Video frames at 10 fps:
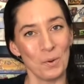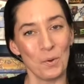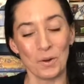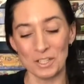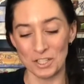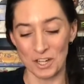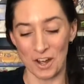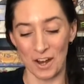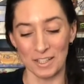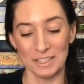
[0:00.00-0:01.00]
orange
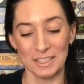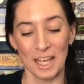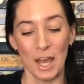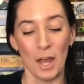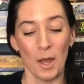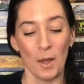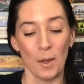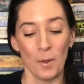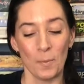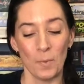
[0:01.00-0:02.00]
cards,
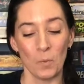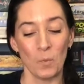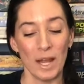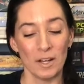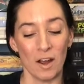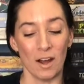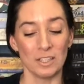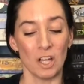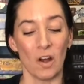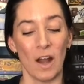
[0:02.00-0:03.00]
but red
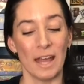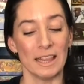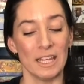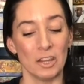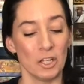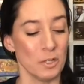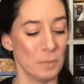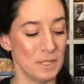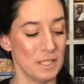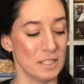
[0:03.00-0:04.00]
cards are at the 3rd
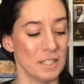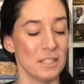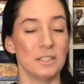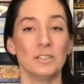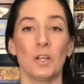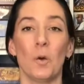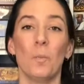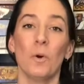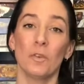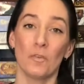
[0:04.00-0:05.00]
position, so
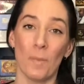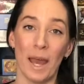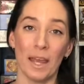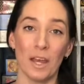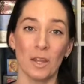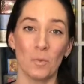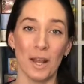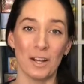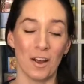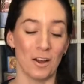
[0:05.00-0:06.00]
both of my
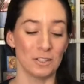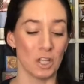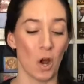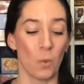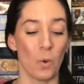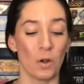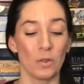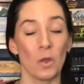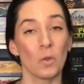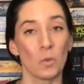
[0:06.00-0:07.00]
red cards are
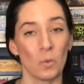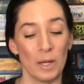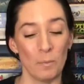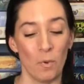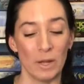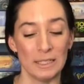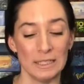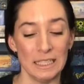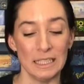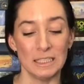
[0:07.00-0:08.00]
worth 3 points
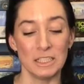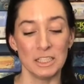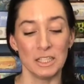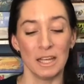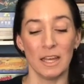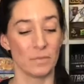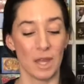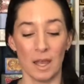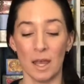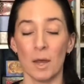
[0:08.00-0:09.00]
each.
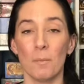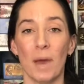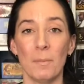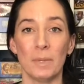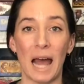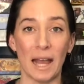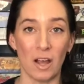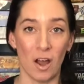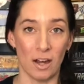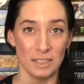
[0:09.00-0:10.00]
My black
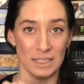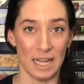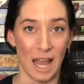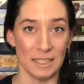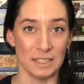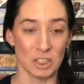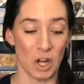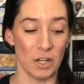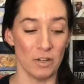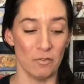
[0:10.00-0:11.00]
cards that I
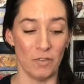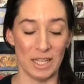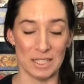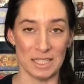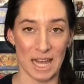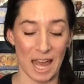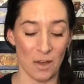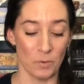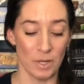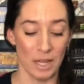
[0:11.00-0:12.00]
discarded face
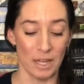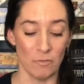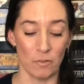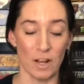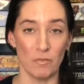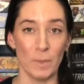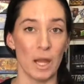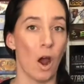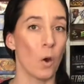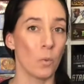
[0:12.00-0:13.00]
down in front of me
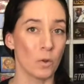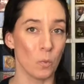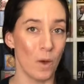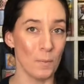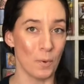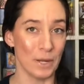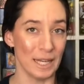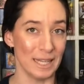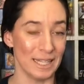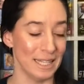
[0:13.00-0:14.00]
are worth 1 point
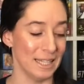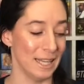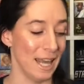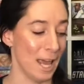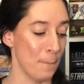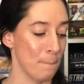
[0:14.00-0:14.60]
at the end of the game.